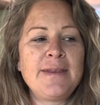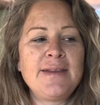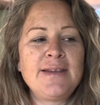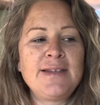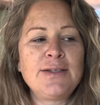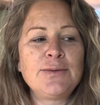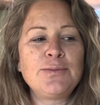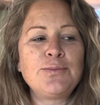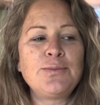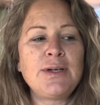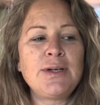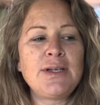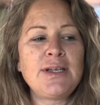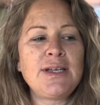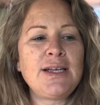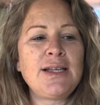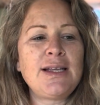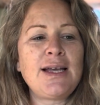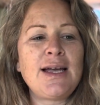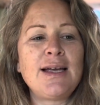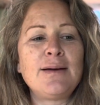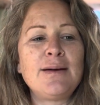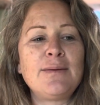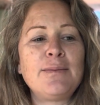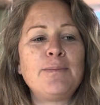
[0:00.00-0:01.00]
really
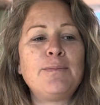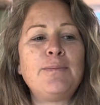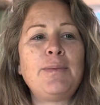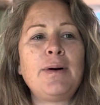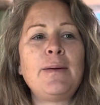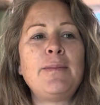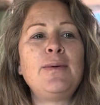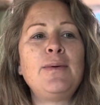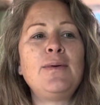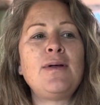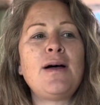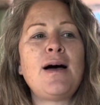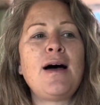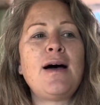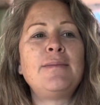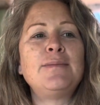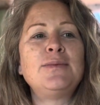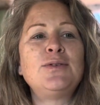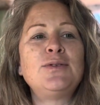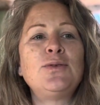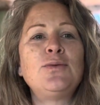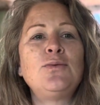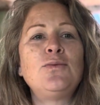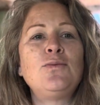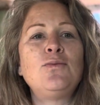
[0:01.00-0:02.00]
like bubble up
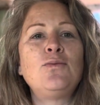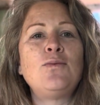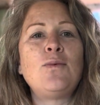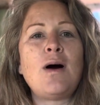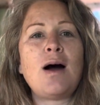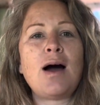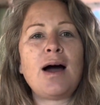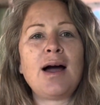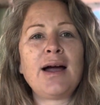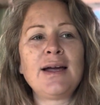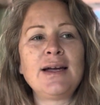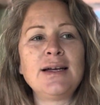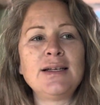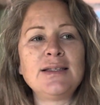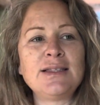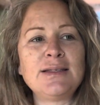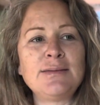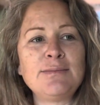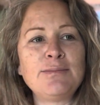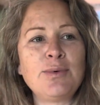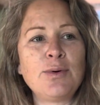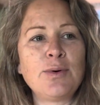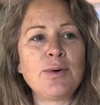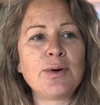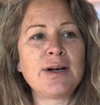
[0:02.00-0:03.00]
to why it's
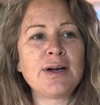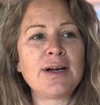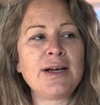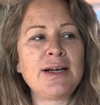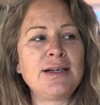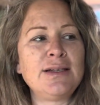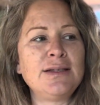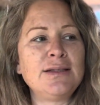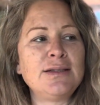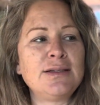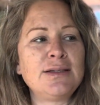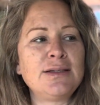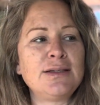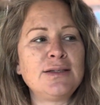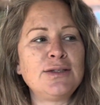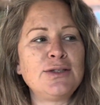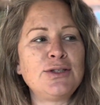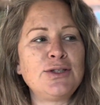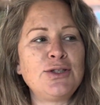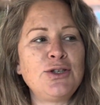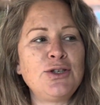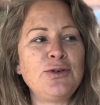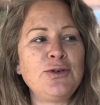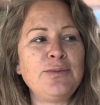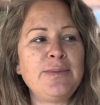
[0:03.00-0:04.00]
important
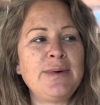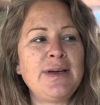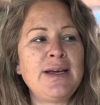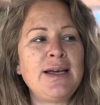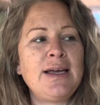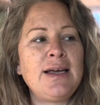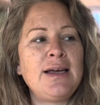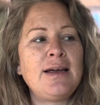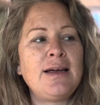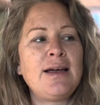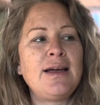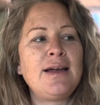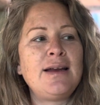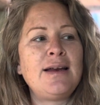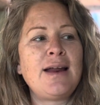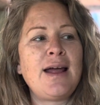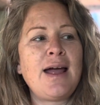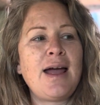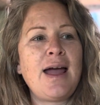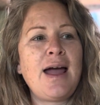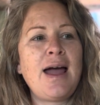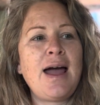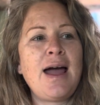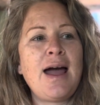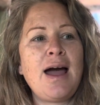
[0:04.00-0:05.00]
to me, and
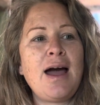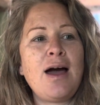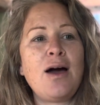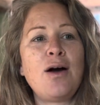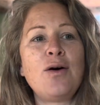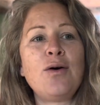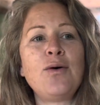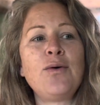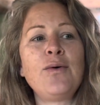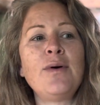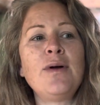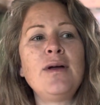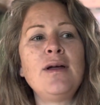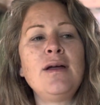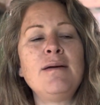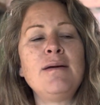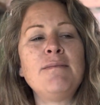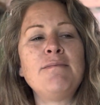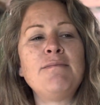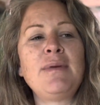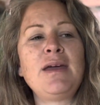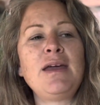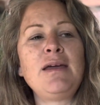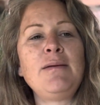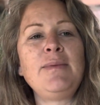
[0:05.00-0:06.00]
how
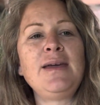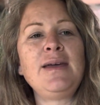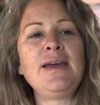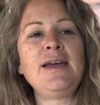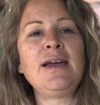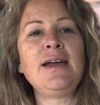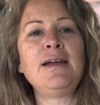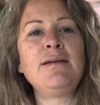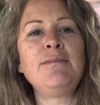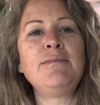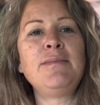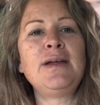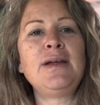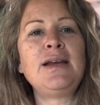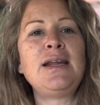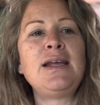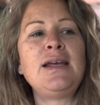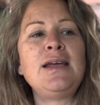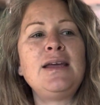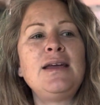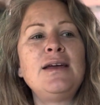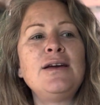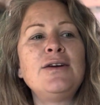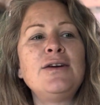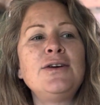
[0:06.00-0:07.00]
maybe in many
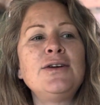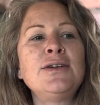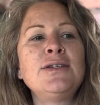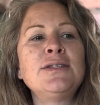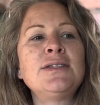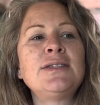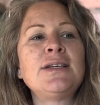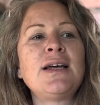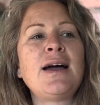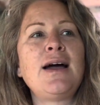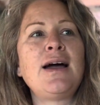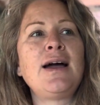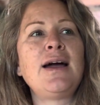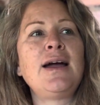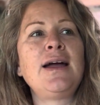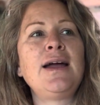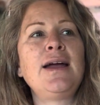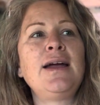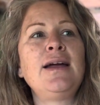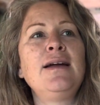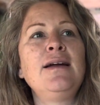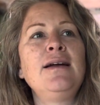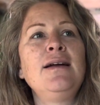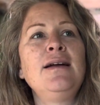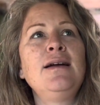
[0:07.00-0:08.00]
years
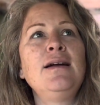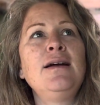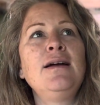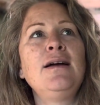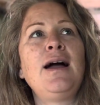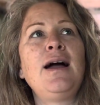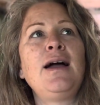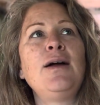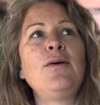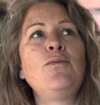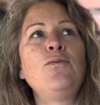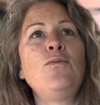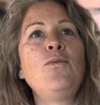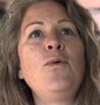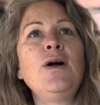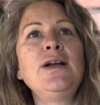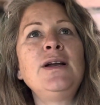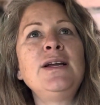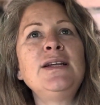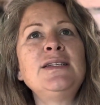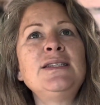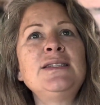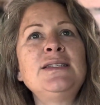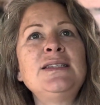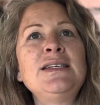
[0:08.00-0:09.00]
I
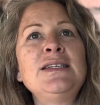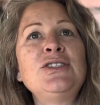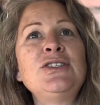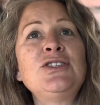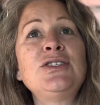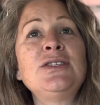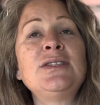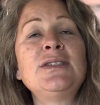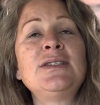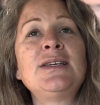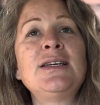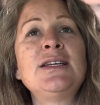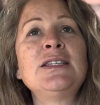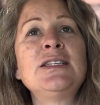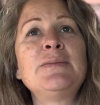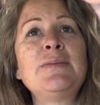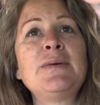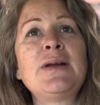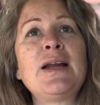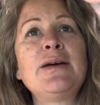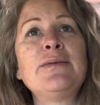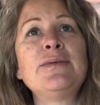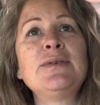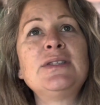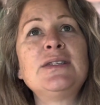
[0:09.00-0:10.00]
wanted to teach these things, but
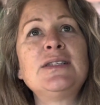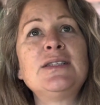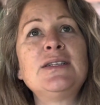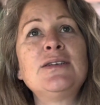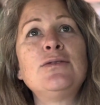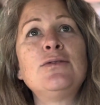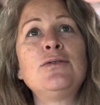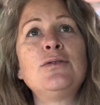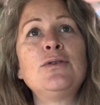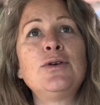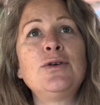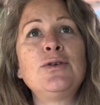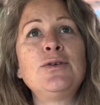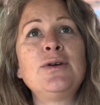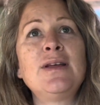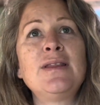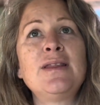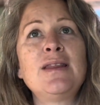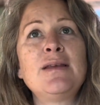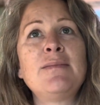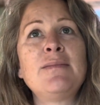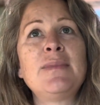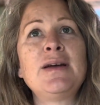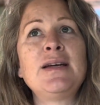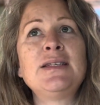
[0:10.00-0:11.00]
I was still learning
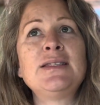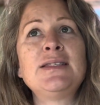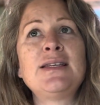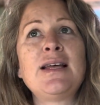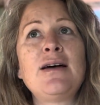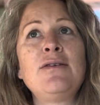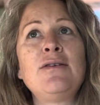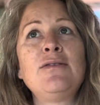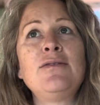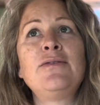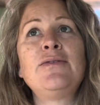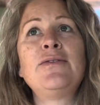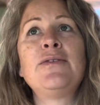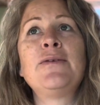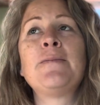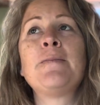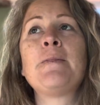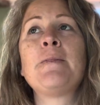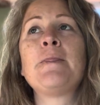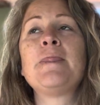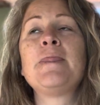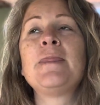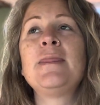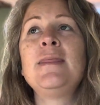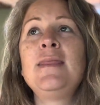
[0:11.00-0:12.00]
them myself.
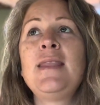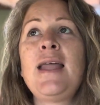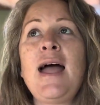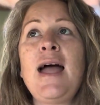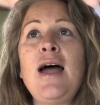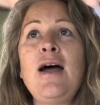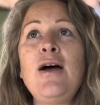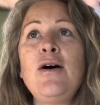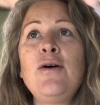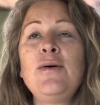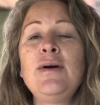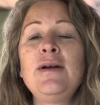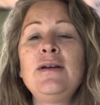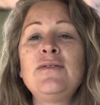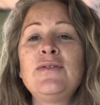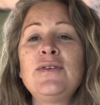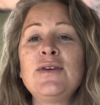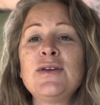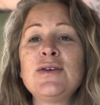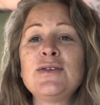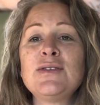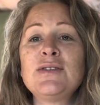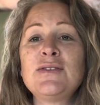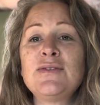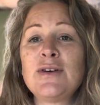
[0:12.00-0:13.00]
Now it
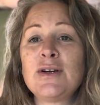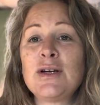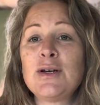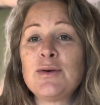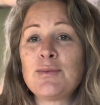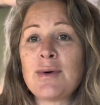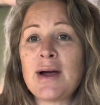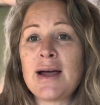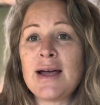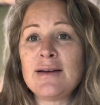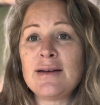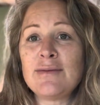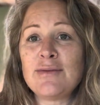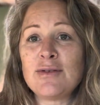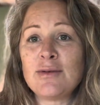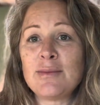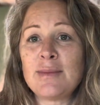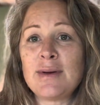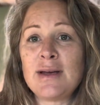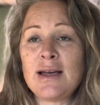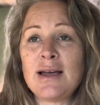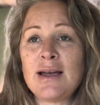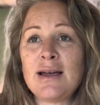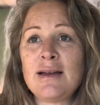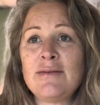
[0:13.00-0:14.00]
feels very right for
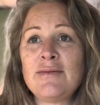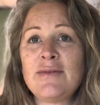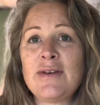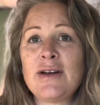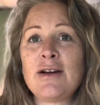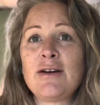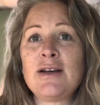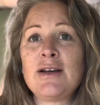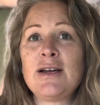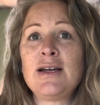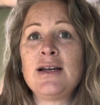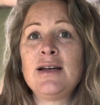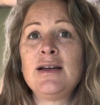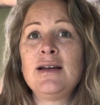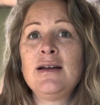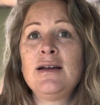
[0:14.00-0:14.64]
me and very